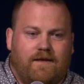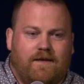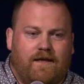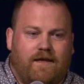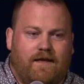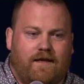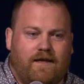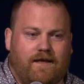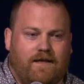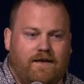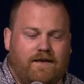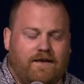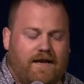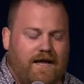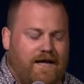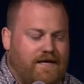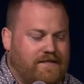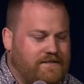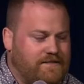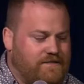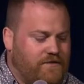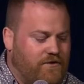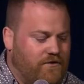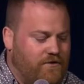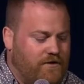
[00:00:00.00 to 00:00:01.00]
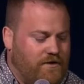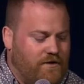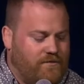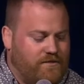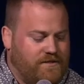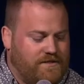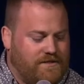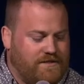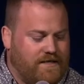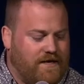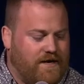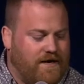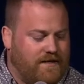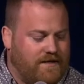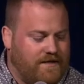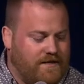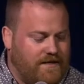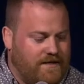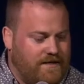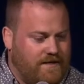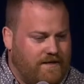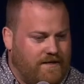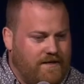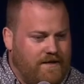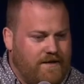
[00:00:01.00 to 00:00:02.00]
And as Tony was
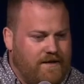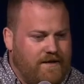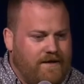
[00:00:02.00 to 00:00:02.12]
talking,